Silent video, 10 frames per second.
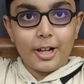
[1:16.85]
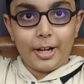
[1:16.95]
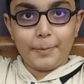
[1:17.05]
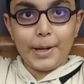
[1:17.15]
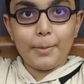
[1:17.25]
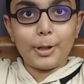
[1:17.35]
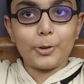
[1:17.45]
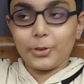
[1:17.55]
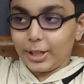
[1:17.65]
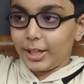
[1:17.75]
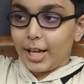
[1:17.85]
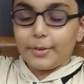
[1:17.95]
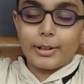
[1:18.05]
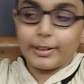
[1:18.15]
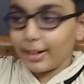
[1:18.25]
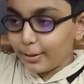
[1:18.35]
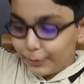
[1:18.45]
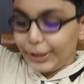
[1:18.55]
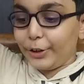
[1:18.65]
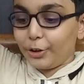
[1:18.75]
and be able to see every single
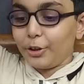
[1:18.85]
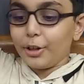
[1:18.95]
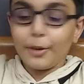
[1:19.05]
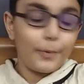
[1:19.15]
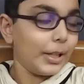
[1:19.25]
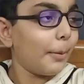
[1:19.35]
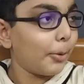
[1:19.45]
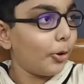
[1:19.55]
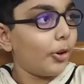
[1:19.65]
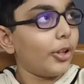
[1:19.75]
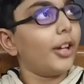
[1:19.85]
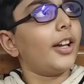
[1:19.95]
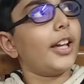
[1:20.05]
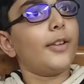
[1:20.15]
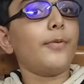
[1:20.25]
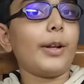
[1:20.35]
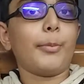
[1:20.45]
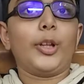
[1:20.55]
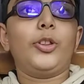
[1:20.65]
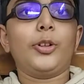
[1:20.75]
video we upload in 1
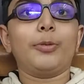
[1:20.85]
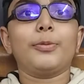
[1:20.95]
month.